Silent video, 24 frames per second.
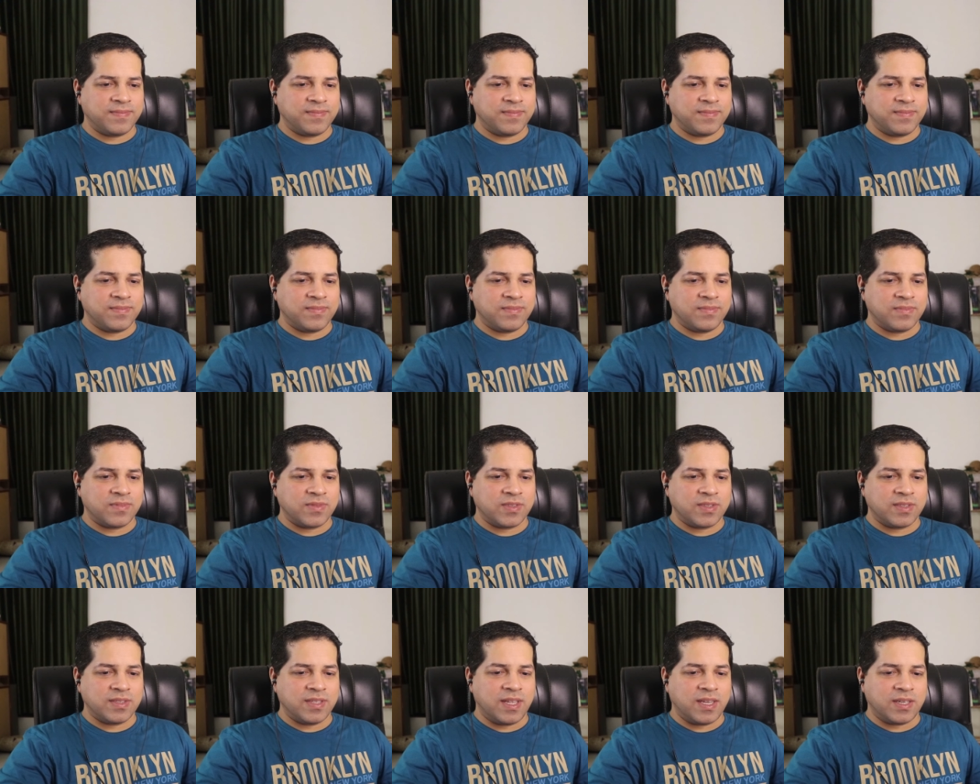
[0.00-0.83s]
Right on
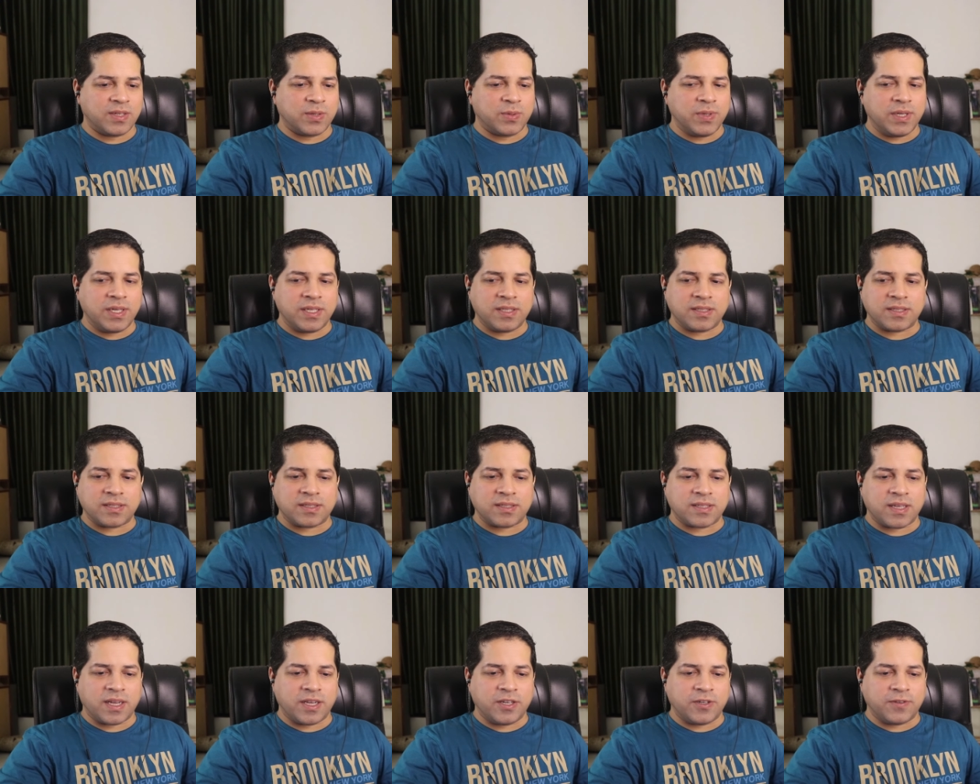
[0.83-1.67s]
cue. That green is a
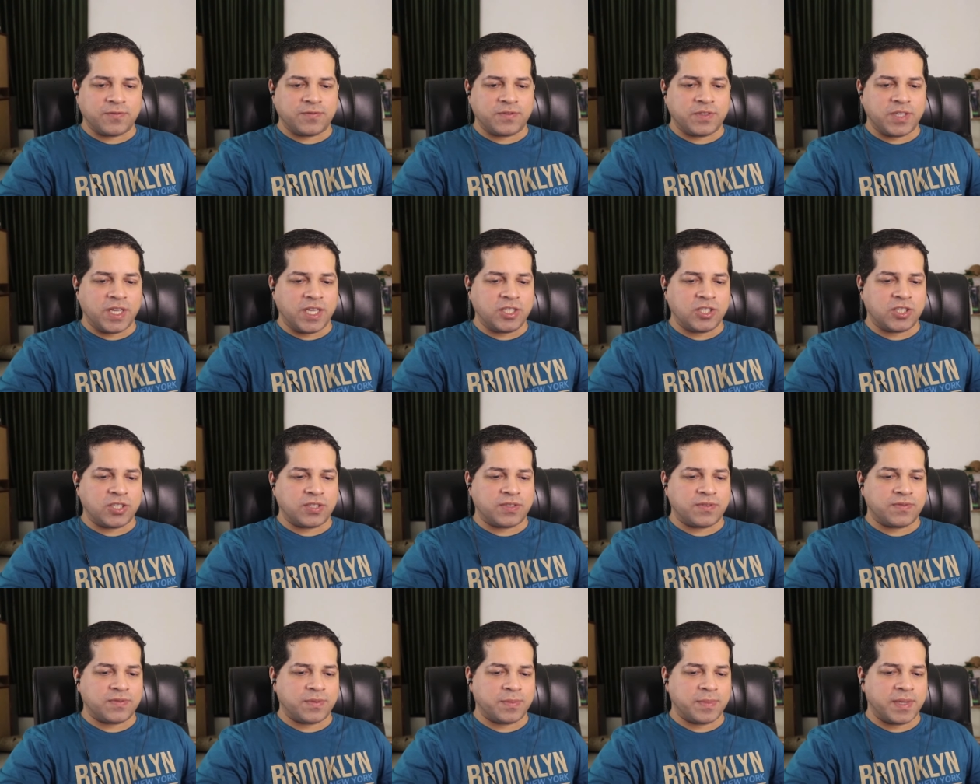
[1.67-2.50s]
sign of
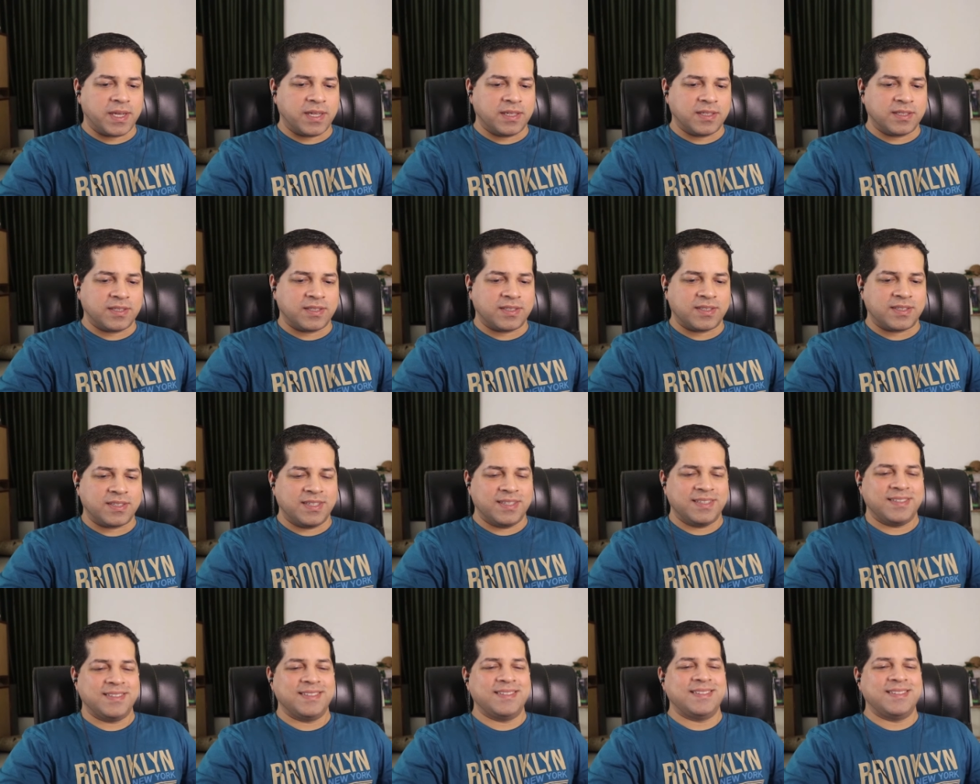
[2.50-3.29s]
danger from Alistair.